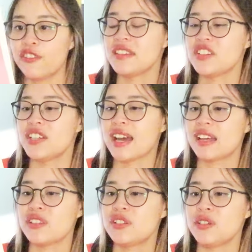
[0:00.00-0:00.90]
Looks like she
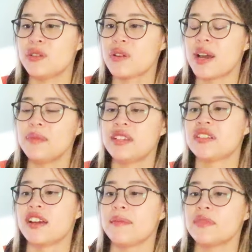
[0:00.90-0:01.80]
has to come to
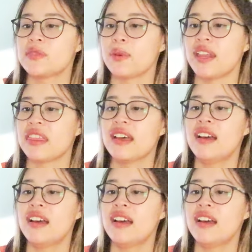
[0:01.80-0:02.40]
terms with